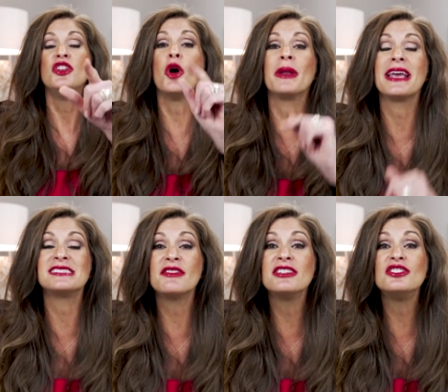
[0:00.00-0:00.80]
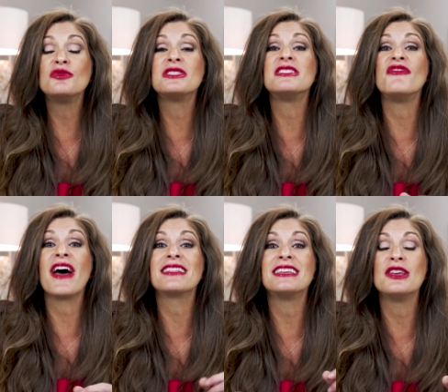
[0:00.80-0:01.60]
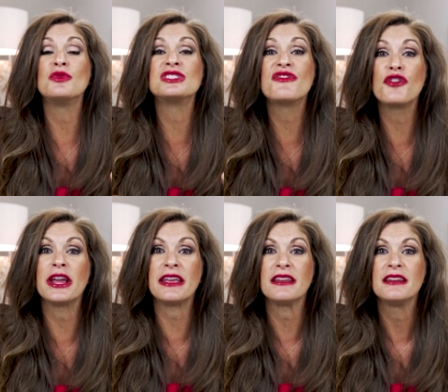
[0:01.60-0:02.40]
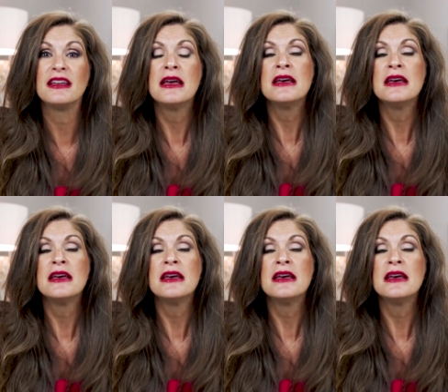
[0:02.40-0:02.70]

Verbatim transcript: No, but it has everything to do with the fact that it was free.